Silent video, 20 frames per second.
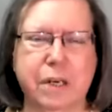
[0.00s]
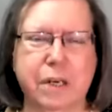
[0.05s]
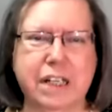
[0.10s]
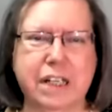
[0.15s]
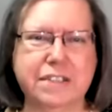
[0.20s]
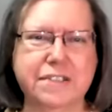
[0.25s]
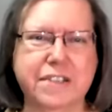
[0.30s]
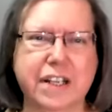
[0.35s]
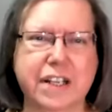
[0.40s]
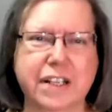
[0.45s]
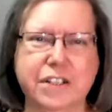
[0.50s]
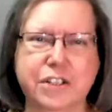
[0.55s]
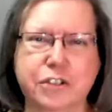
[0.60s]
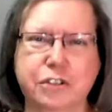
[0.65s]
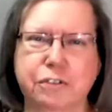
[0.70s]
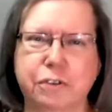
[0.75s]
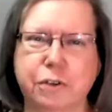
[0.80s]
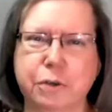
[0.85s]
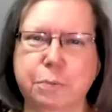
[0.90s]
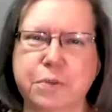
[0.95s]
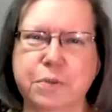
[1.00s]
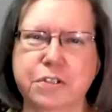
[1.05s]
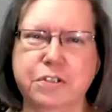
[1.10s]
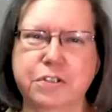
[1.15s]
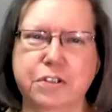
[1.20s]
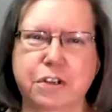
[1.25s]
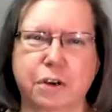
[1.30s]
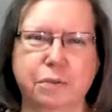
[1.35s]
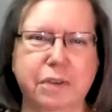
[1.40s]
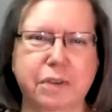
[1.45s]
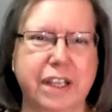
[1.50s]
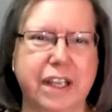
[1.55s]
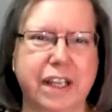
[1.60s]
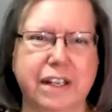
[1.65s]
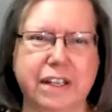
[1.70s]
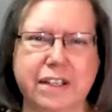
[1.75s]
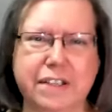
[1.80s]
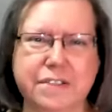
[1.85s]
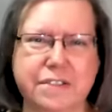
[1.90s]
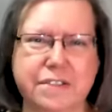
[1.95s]
but such groups don't
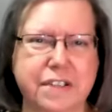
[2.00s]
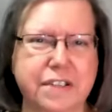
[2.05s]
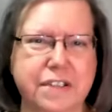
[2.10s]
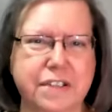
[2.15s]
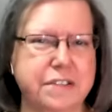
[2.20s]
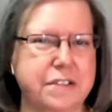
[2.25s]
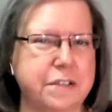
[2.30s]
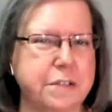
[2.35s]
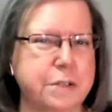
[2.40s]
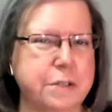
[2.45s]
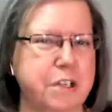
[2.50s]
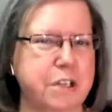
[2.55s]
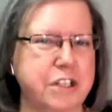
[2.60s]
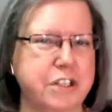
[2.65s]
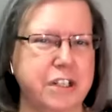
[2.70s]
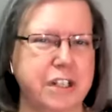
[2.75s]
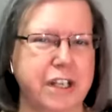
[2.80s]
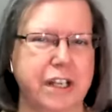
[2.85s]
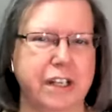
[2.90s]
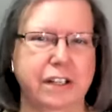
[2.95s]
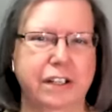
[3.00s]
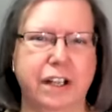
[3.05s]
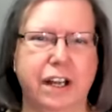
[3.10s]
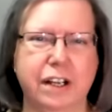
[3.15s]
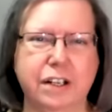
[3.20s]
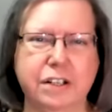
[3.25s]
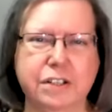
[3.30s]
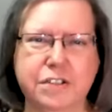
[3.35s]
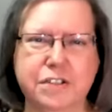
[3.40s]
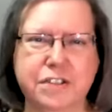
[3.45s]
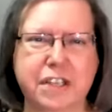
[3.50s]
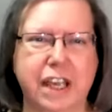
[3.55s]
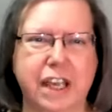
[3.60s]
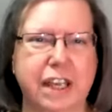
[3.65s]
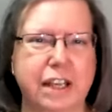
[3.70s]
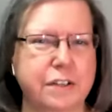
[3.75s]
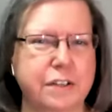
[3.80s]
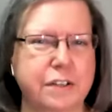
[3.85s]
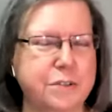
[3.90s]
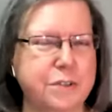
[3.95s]
yet exist, especially on large
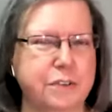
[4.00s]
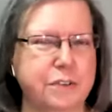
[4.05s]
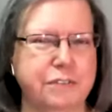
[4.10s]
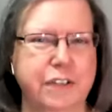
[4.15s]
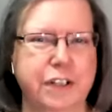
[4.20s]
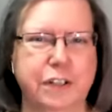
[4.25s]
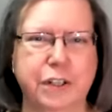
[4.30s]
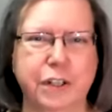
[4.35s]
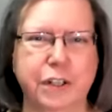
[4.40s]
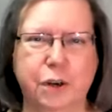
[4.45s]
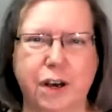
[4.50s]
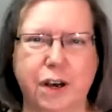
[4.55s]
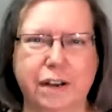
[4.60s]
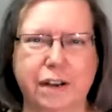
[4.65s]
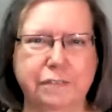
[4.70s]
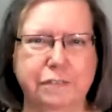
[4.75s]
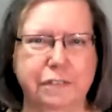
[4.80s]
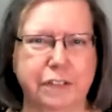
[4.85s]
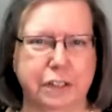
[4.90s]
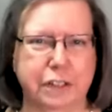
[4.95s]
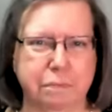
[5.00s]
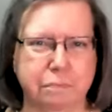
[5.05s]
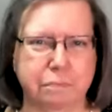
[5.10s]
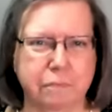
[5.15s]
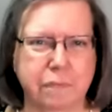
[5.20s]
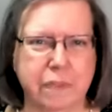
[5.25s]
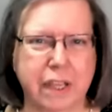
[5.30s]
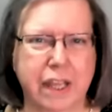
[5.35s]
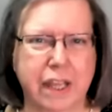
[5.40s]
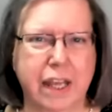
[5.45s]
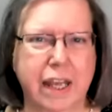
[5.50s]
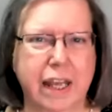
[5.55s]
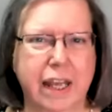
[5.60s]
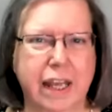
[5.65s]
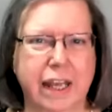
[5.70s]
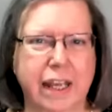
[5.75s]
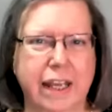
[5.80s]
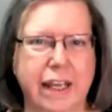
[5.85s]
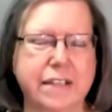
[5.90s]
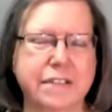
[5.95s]
scales or very often.
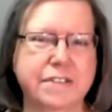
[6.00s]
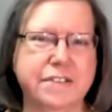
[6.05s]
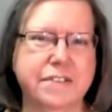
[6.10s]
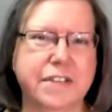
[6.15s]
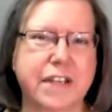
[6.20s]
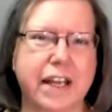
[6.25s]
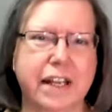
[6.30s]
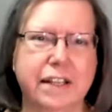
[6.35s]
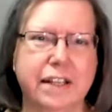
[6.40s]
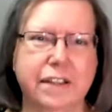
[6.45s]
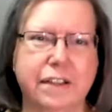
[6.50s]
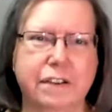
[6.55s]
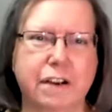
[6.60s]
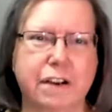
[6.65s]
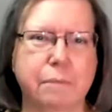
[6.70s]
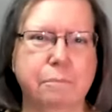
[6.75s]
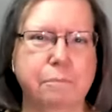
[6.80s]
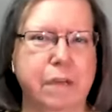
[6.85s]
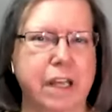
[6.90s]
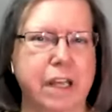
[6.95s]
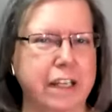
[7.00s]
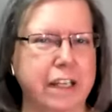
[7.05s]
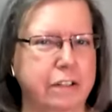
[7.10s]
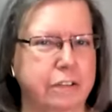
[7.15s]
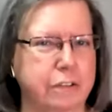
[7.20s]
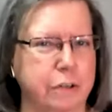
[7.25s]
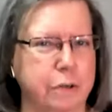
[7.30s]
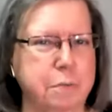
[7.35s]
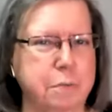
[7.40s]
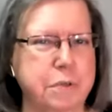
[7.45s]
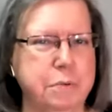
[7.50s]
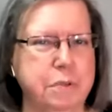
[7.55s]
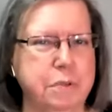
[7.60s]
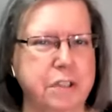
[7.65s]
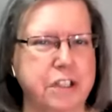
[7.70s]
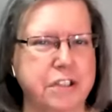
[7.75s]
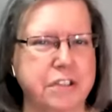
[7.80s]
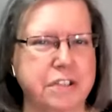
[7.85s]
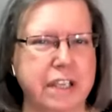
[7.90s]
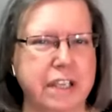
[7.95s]
Instead, there are many groups
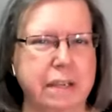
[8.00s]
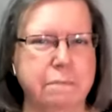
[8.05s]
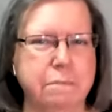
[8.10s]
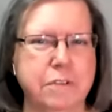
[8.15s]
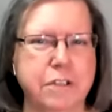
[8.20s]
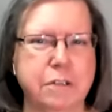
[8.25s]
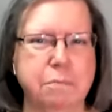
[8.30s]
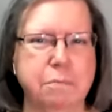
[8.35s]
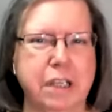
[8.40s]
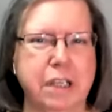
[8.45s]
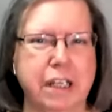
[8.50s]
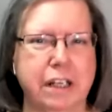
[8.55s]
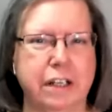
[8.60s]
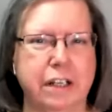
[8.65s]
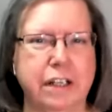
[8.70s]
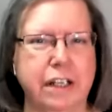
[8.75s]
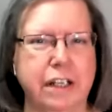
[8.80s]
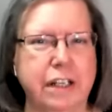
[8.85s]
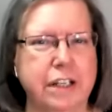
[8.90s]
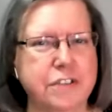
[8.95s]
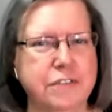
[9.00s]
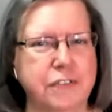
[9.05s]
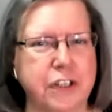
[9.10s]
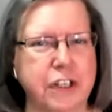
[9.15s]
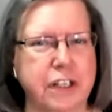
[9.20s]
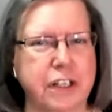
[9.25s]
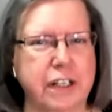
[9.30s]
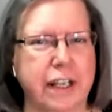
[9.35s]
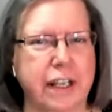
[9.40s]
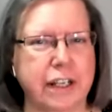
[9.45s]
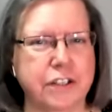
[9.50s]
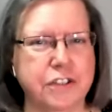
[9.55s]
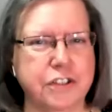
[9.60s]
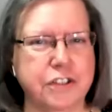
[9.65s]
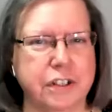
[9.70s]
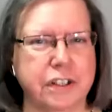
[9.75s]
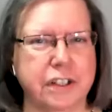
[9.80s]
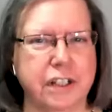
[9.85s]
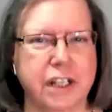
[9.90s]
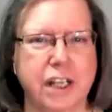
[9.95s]
which seem to meet our needs for
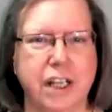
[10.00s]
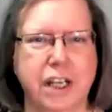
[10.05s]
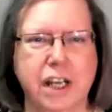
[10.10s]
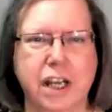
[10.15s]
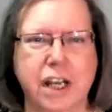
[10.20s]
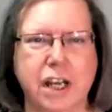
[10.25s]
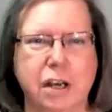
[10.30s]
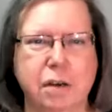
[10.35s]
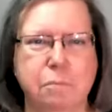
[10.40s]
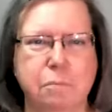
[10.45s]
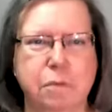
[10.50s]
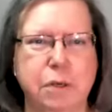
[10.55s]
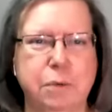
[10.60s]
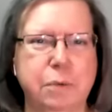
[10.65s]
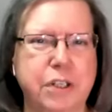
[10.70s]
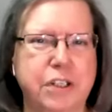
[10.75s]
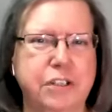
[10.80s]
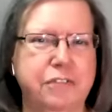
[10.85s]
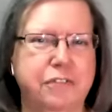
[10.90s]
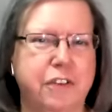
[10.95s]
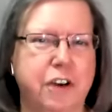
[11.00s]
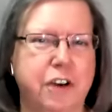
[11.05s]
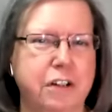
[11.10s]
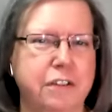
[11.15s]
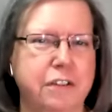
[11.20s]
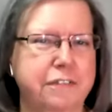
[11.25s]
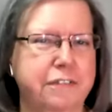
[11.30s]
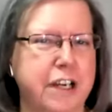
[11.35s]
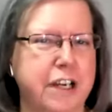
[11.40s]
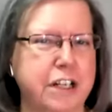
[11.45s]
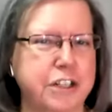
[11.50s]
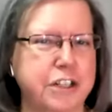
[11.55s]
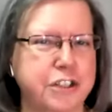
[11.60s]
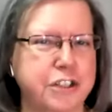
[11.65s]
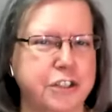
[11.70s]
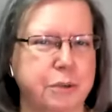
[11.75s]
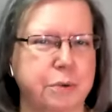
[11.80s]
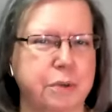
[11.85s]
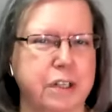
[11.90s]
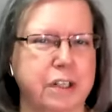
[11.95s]
connection, but which fall far
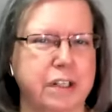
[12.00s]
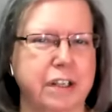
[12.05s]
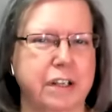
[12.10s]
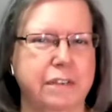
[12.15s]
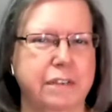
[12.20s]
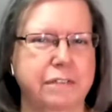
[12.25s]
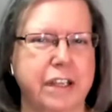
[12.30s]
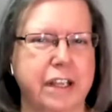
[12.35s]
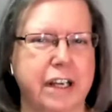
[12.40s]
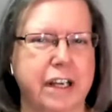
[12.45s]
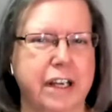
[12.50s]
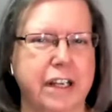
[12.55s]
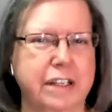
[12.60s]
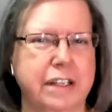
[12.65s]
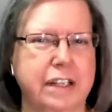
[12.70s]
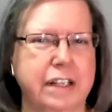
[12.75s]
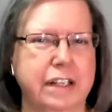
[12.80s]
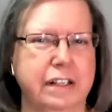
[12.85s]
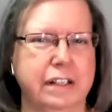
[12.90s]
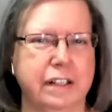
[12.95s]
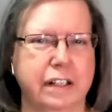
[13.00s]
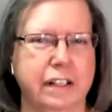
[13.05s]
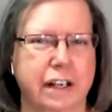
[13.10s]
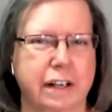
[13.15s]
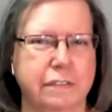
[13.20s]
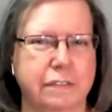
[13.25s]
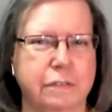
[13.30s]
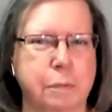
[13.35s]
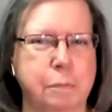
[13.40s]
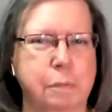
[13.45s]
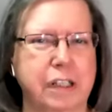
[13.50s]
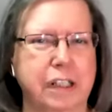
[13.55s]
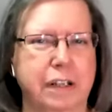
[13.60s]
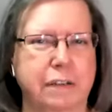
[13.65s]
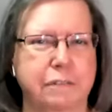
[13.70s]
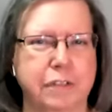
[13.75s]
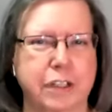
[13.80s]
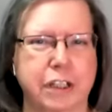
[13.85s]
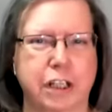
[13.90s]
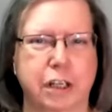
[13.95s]
short of the ideal of a
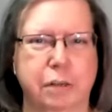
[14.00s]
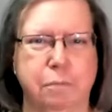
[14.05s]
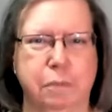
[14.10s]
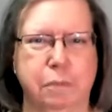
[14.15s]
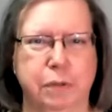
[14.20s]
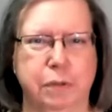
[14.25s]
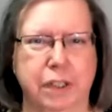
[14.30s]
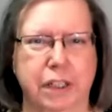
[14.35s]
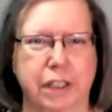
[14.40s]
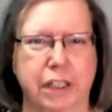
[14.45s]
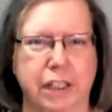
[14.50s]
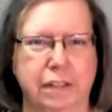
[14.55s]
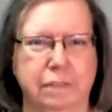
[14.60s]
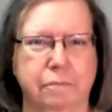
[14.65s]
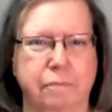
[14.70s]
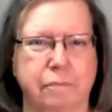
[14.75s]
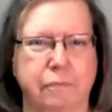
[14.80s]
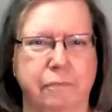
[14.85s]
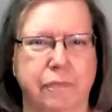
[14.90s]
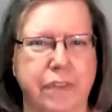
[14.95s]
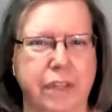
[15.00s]
beloved community.